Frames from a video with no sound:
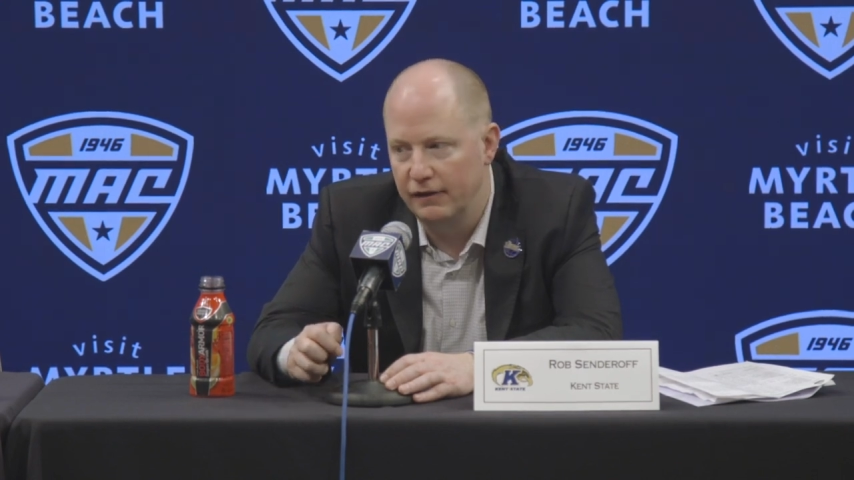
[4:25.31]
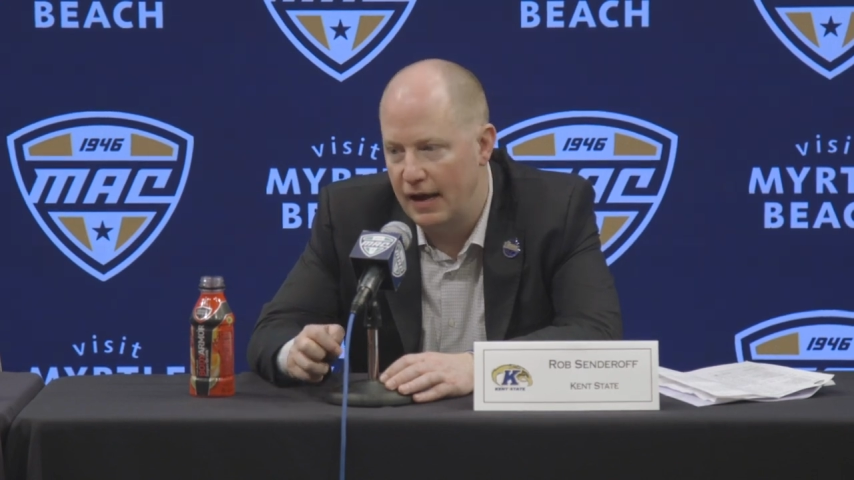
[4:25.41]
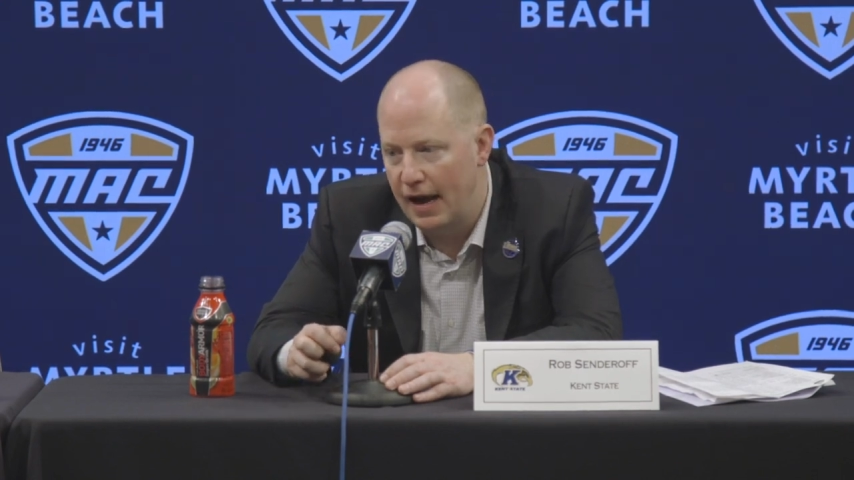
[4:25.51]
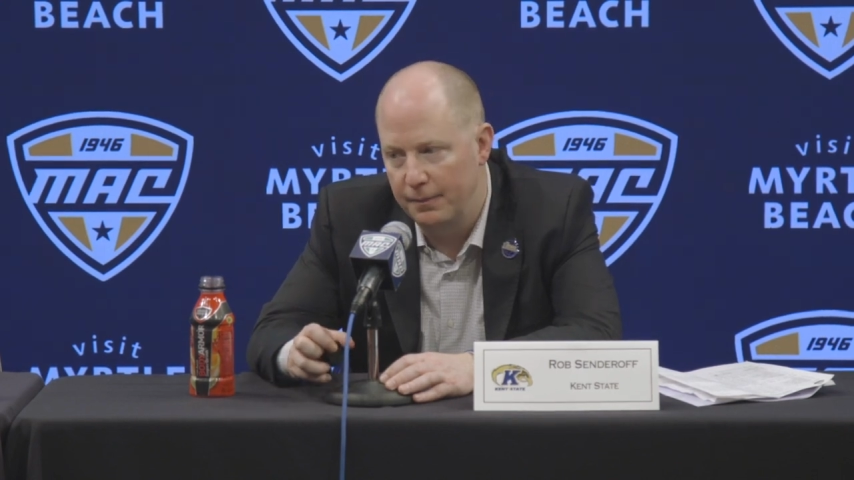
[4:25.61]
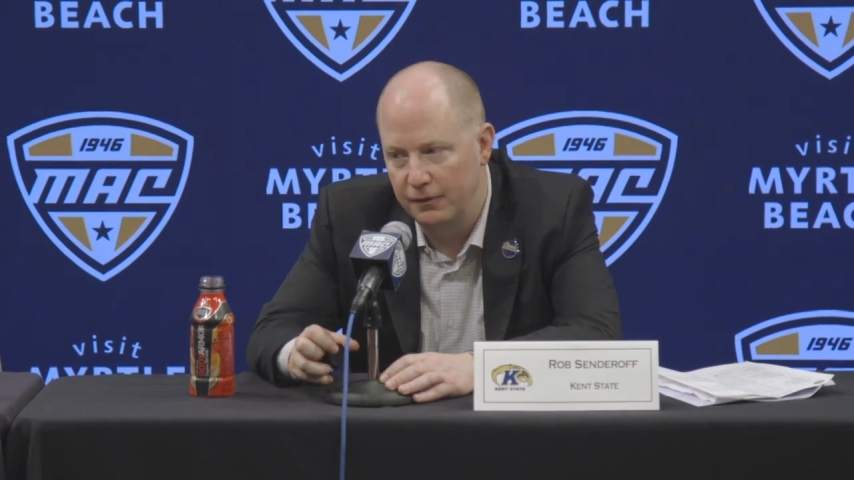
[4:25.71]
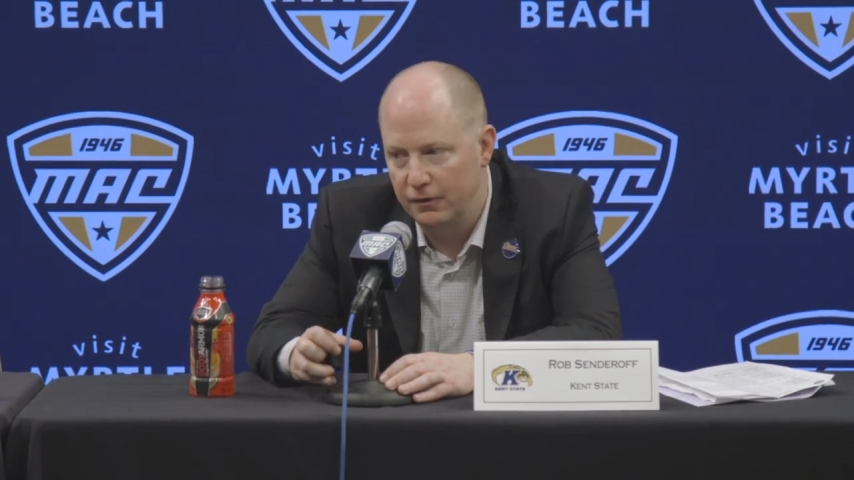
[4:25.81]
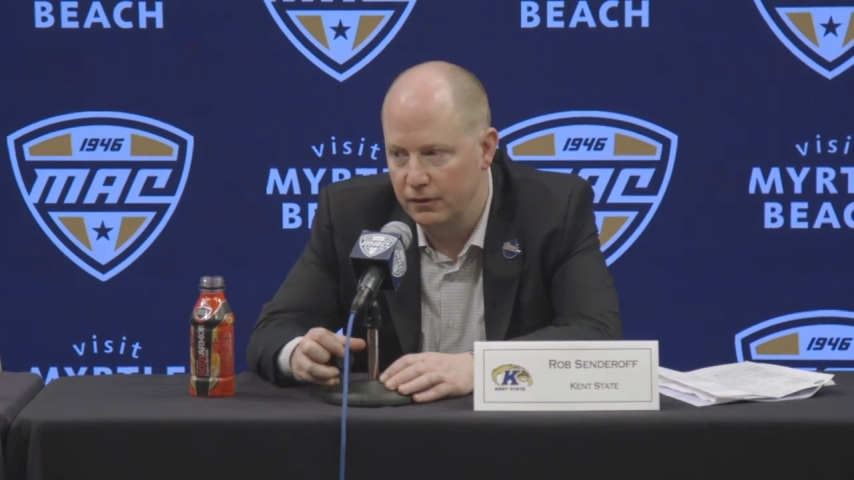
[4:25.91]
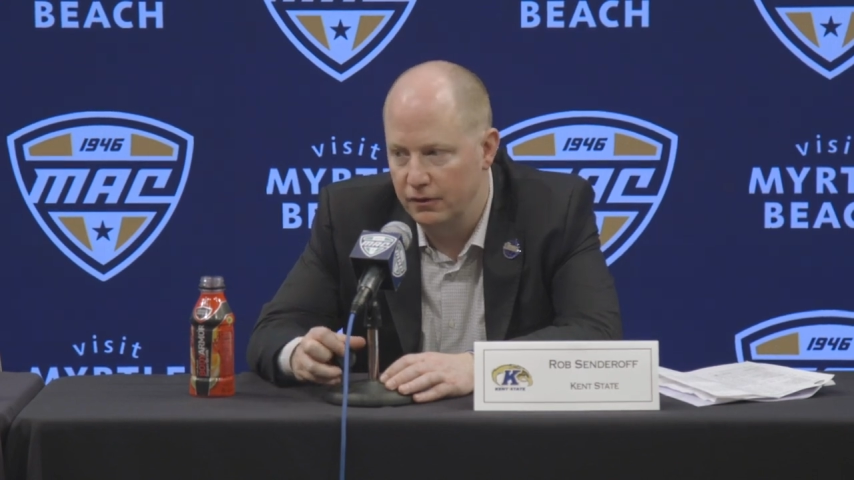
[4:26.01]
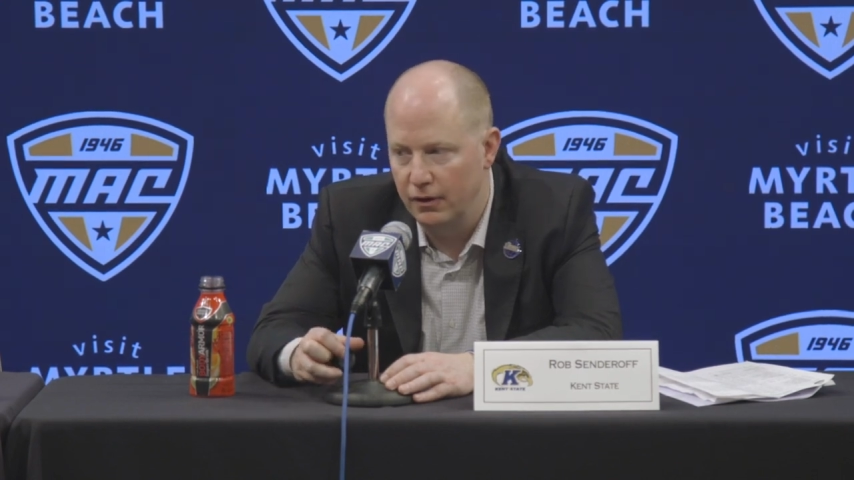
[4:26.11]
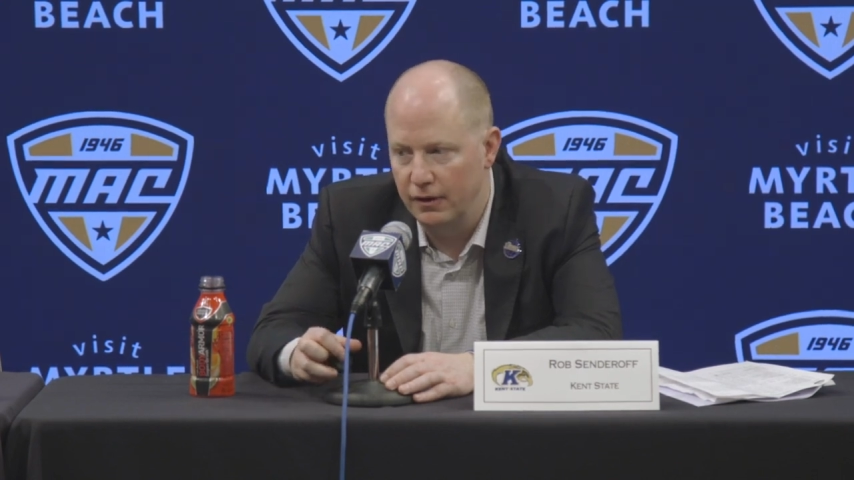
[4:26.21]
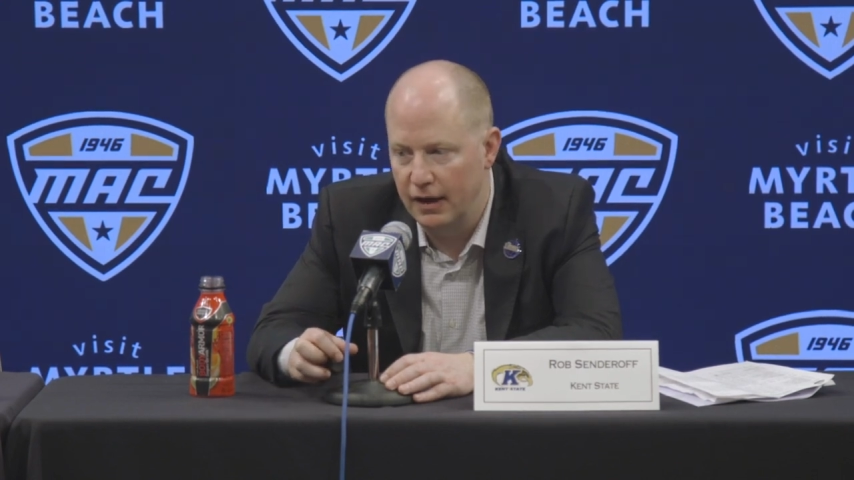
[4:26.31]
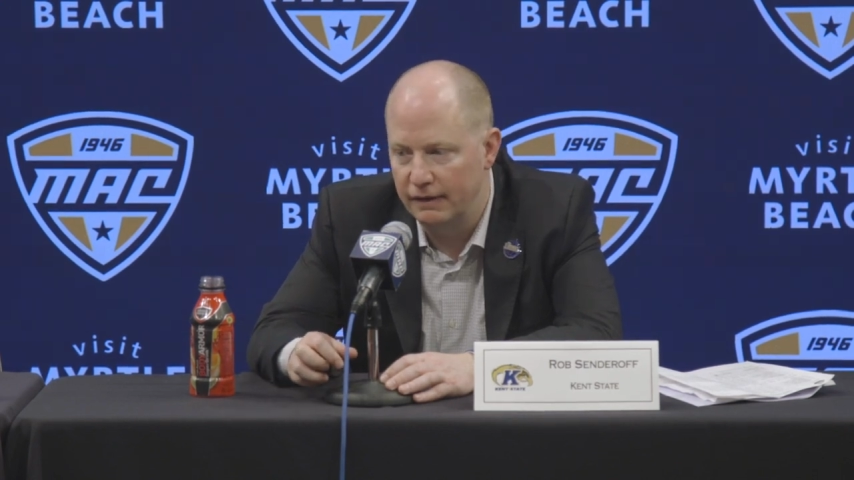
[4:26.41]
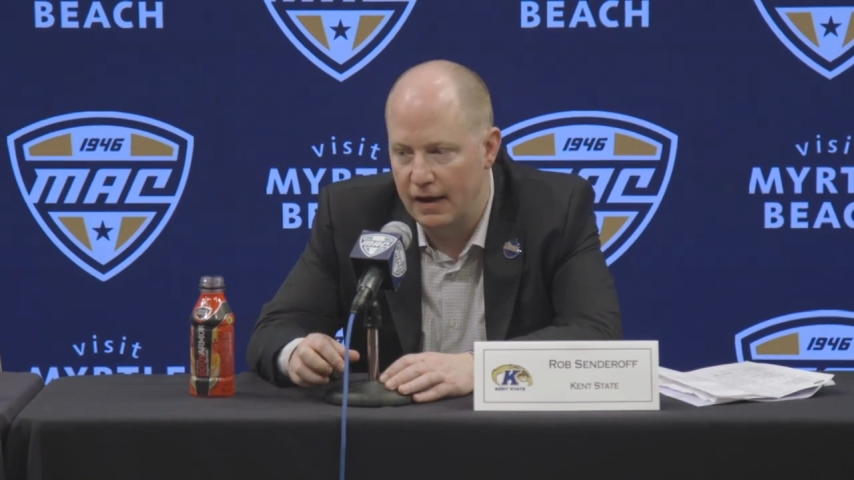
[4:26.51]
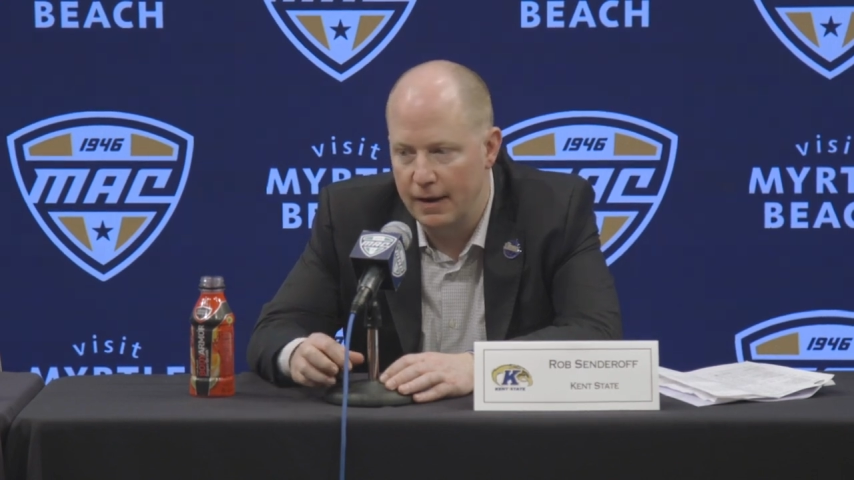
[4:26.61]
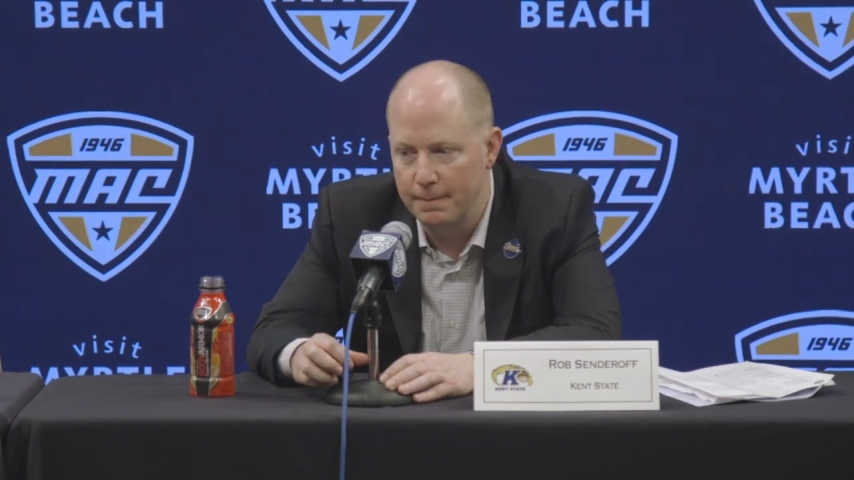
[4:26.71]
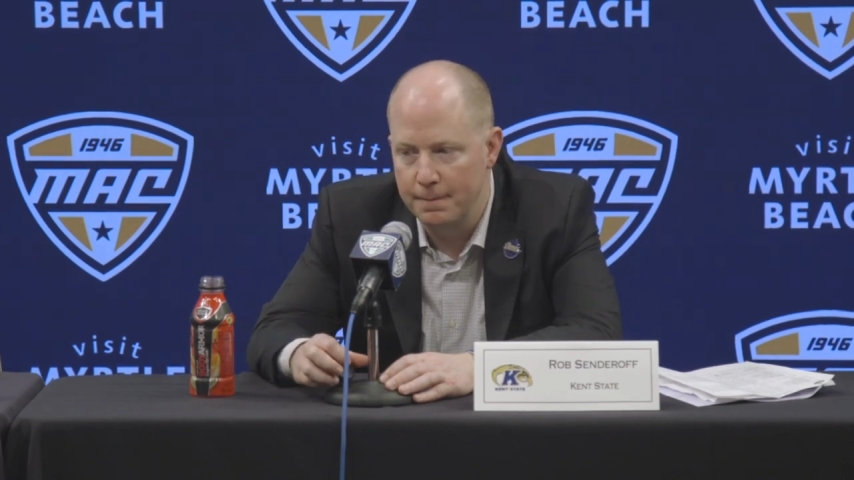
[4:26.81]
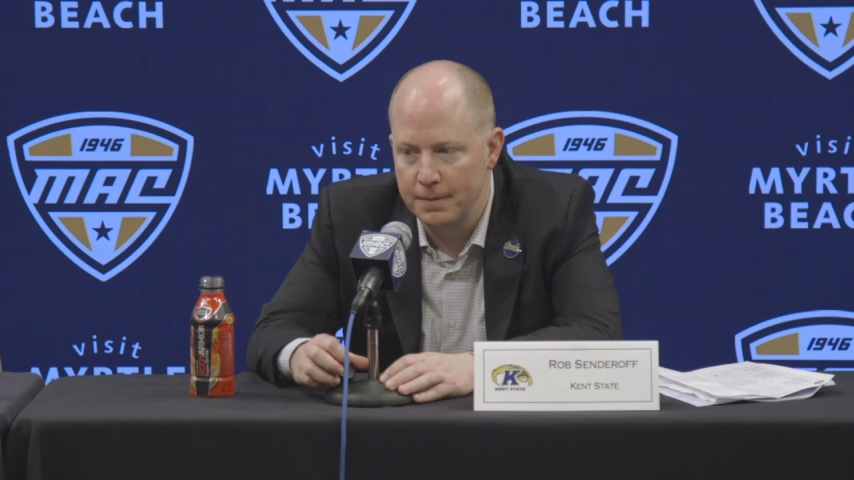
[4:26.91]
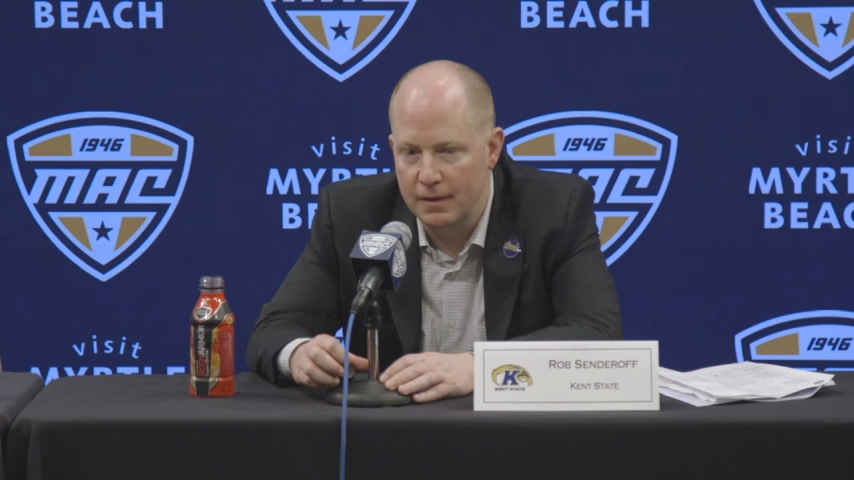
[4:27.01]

stops during that time,